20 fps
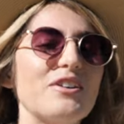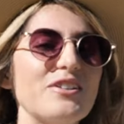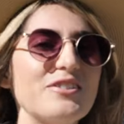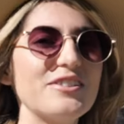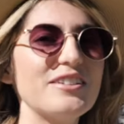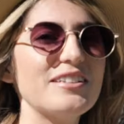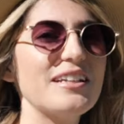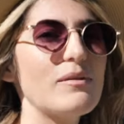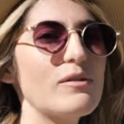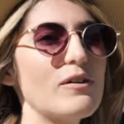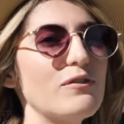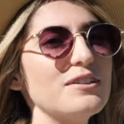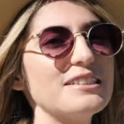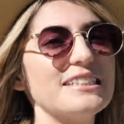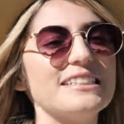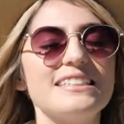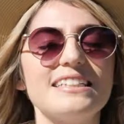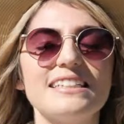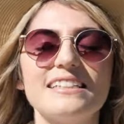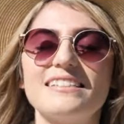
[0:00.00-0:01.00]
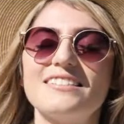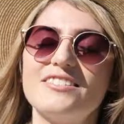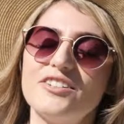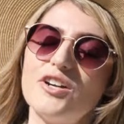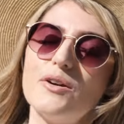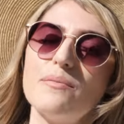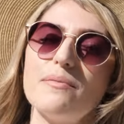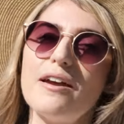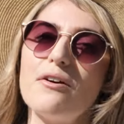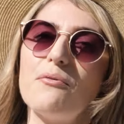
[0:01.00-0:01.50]
Cotton and we're visiting
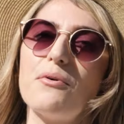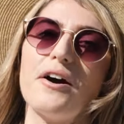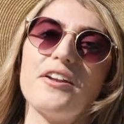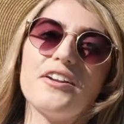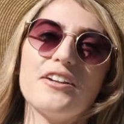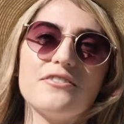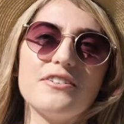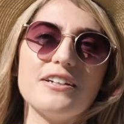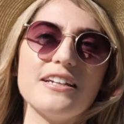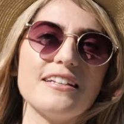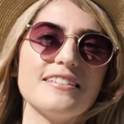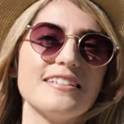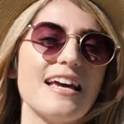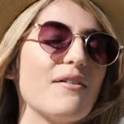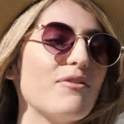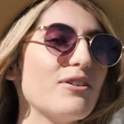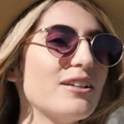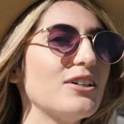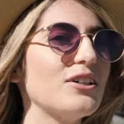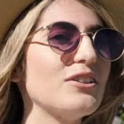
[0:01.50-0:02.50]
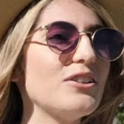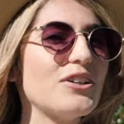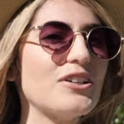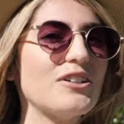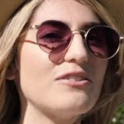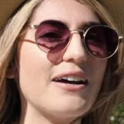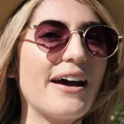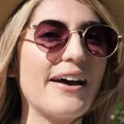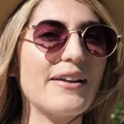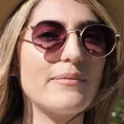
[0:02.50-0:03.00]
Surame Winery to have a little
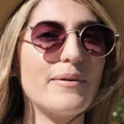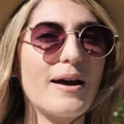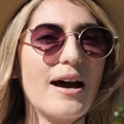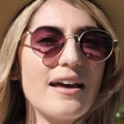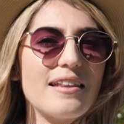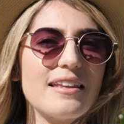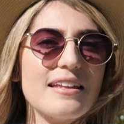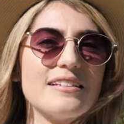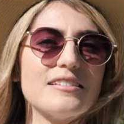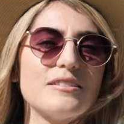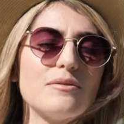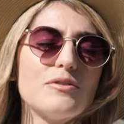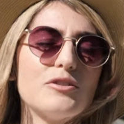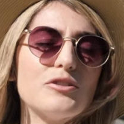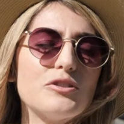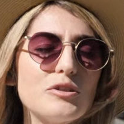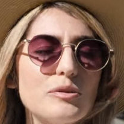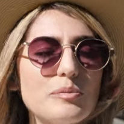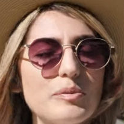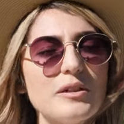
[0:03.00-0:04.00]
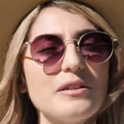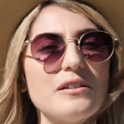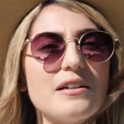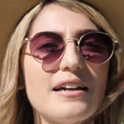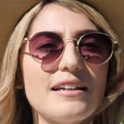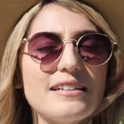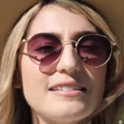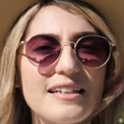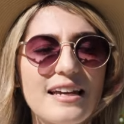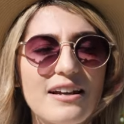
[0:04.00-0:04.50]
look around. Apparently there's some super
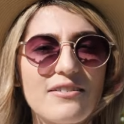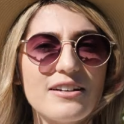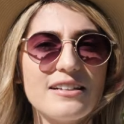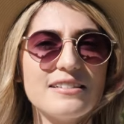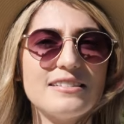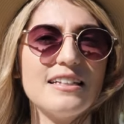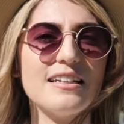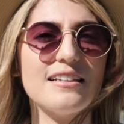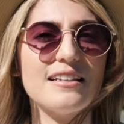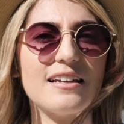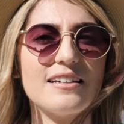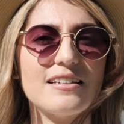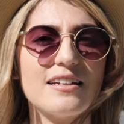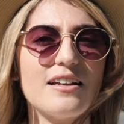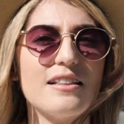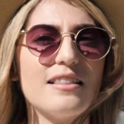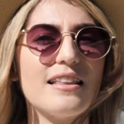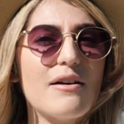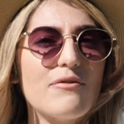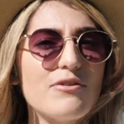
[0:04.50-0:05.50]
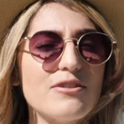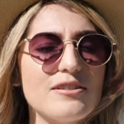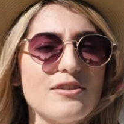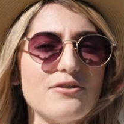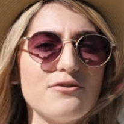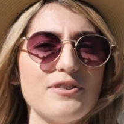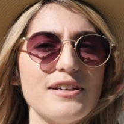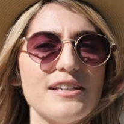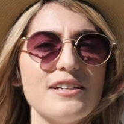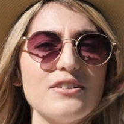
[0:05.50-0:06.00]
nice areas here, like a lavender
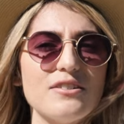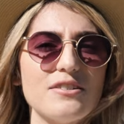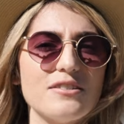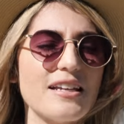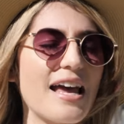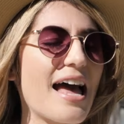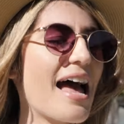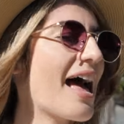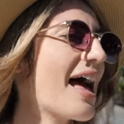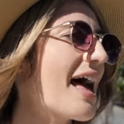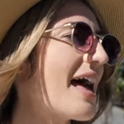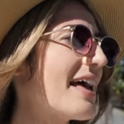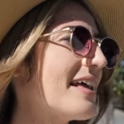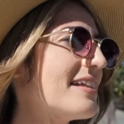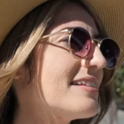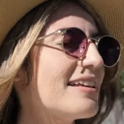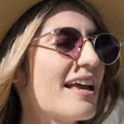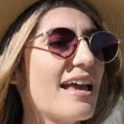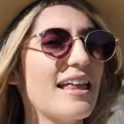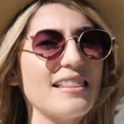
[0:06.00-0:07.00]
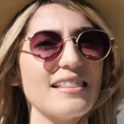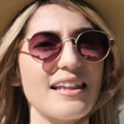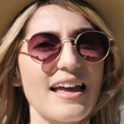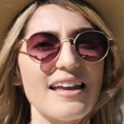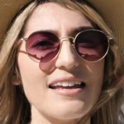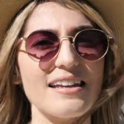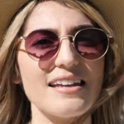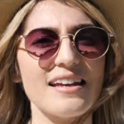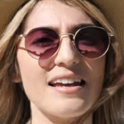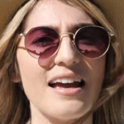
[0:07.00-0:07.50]
field and a
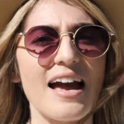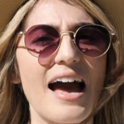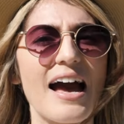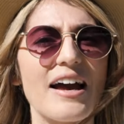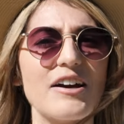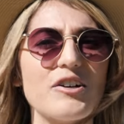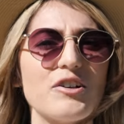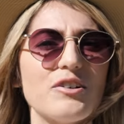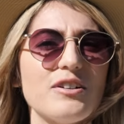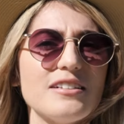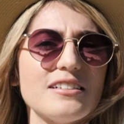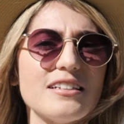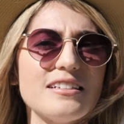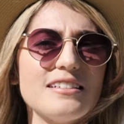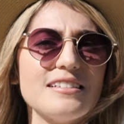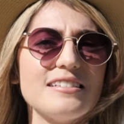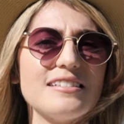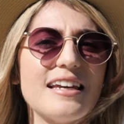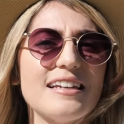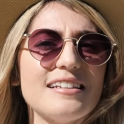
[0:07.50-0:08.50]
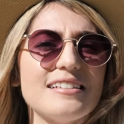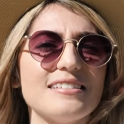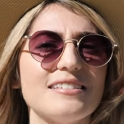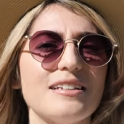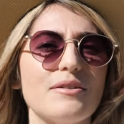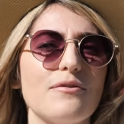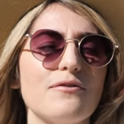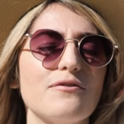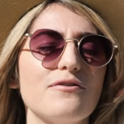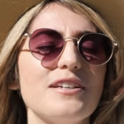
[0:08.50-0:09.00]
lake, and Corey's going to taste
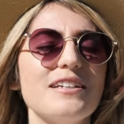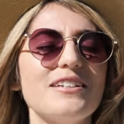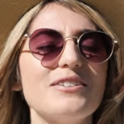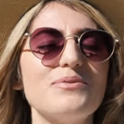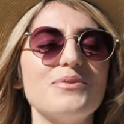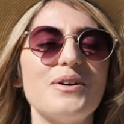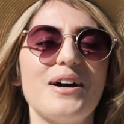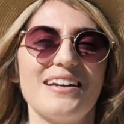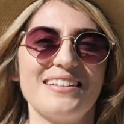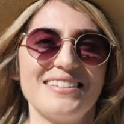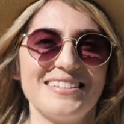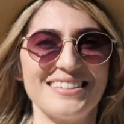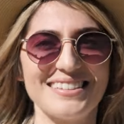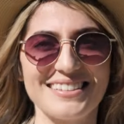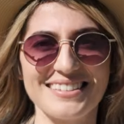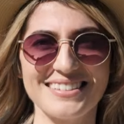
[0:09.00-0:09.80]
some vegan wines.